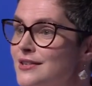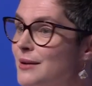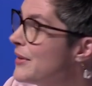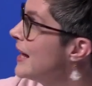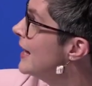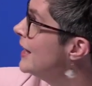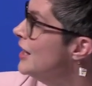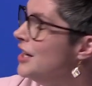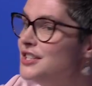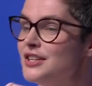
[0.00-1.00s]
up there
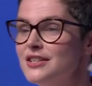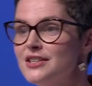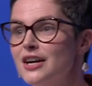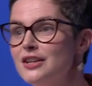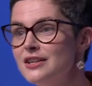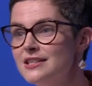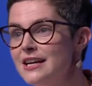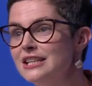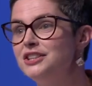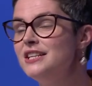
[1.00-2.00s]
to the side of the
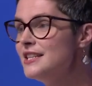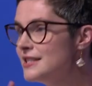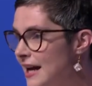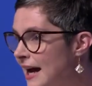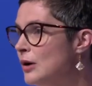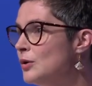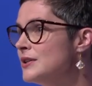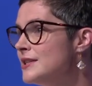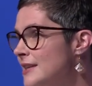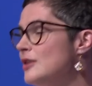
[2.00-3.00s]
stage. This is how
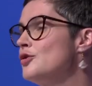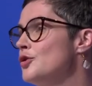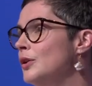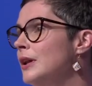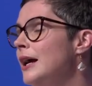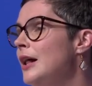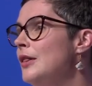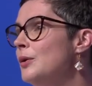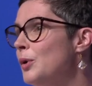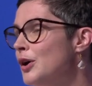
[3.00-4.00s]
central
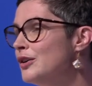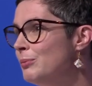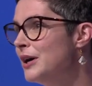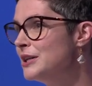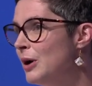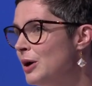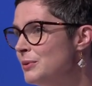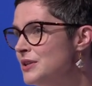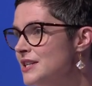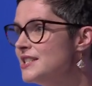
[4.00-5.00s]
the work of my
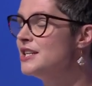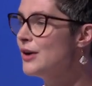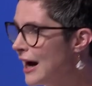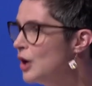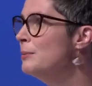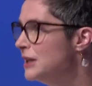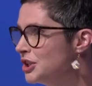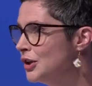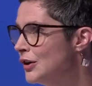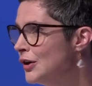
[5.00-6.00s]
department is to our
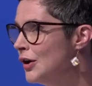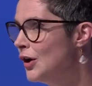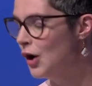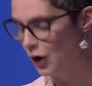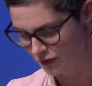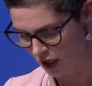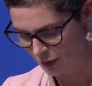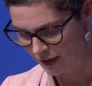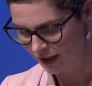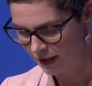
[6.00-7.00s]
mission of
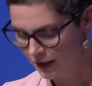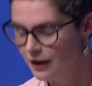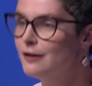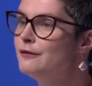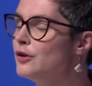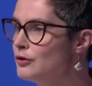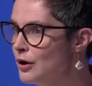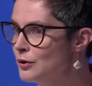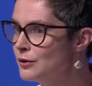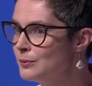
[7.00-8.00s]
going for
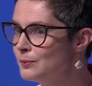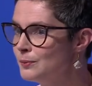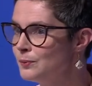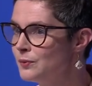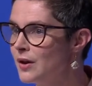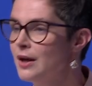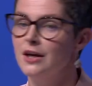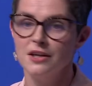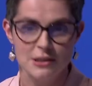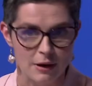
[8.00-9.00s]
growth.
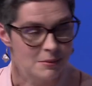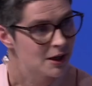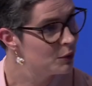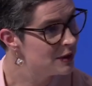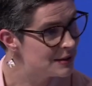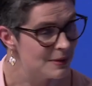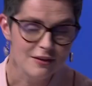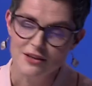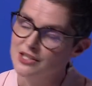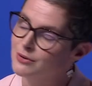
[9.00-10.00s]
So I'm Chloe Smith,
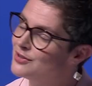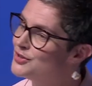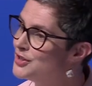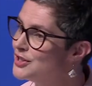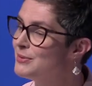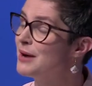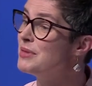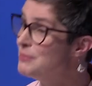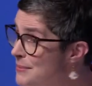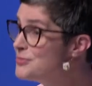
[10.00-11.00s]
as you introduced me. I'm
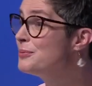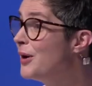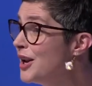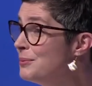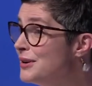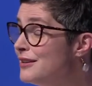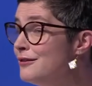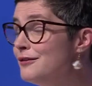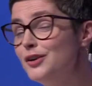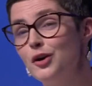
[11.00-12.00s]
the Member of Parliament
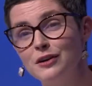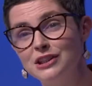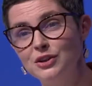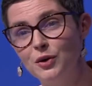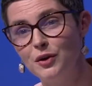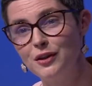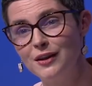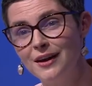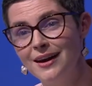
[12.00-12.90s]
for Norwich North,